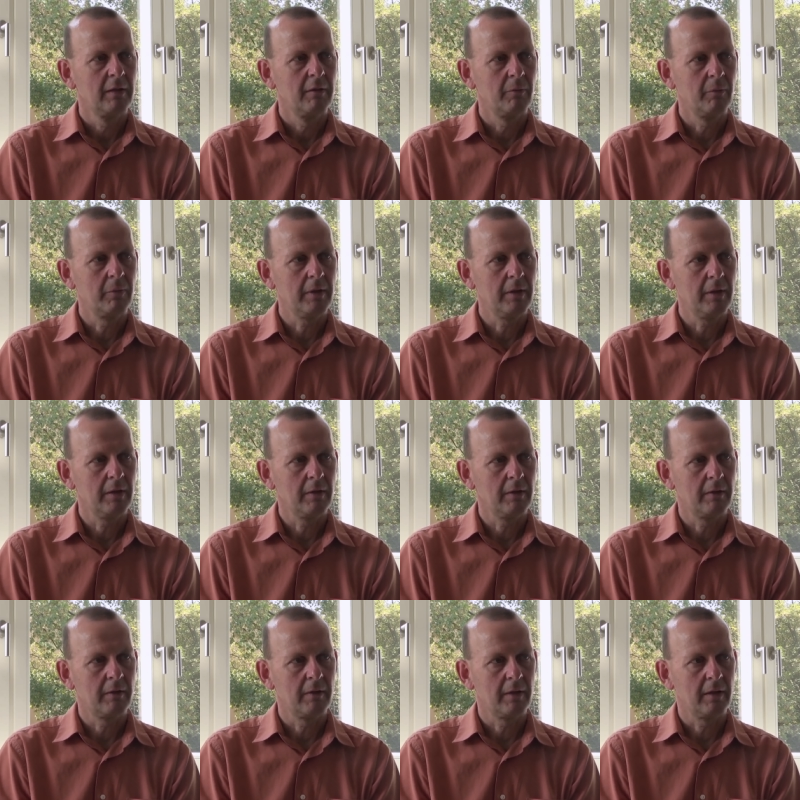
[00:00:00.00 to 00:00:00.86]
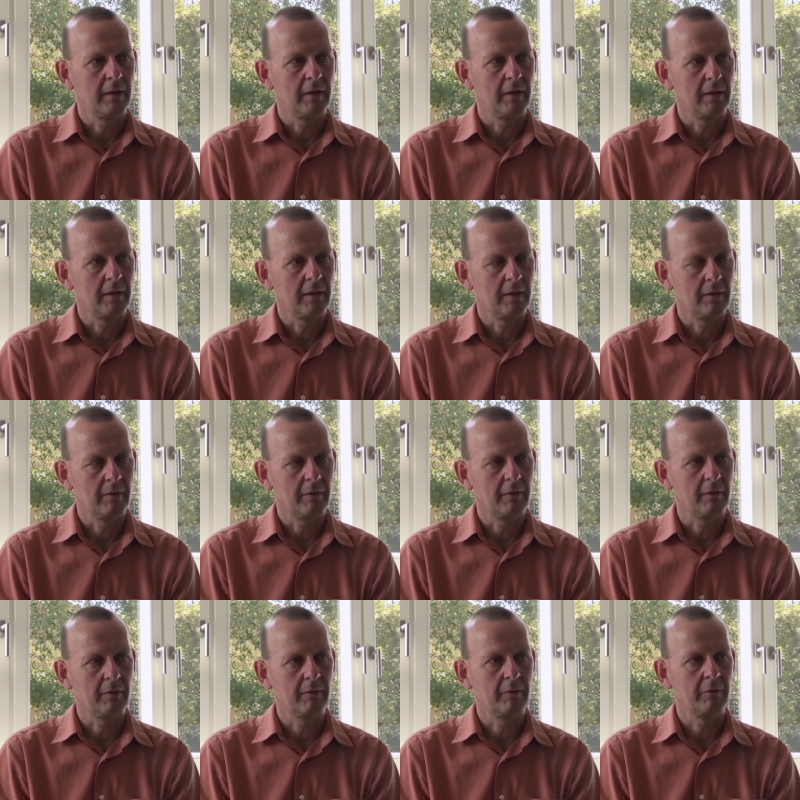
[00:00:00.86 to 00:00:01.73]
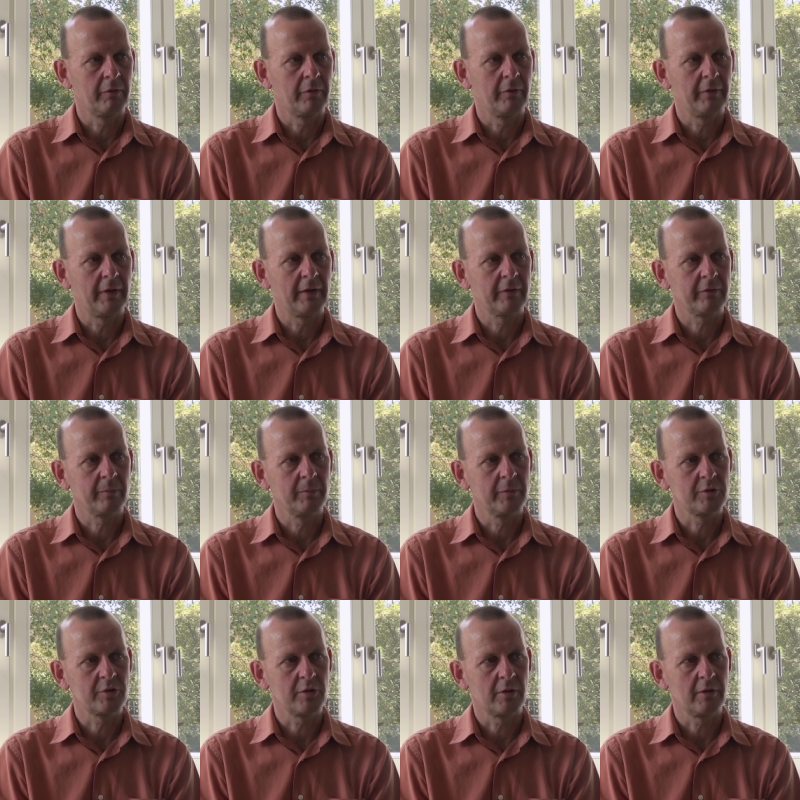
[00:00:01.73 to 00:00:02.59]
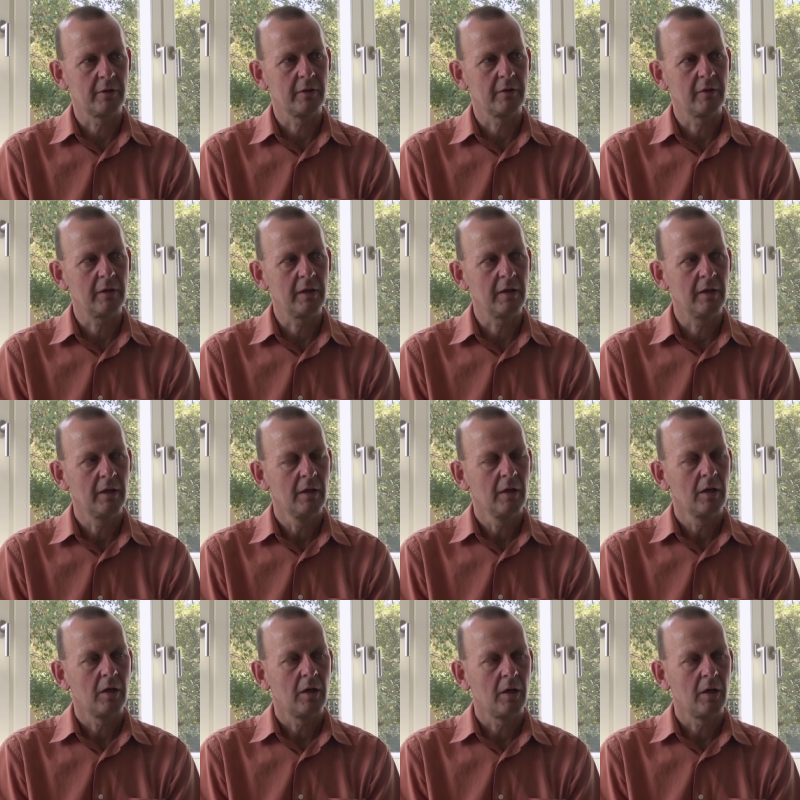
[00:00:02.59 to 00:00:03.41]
the vast majority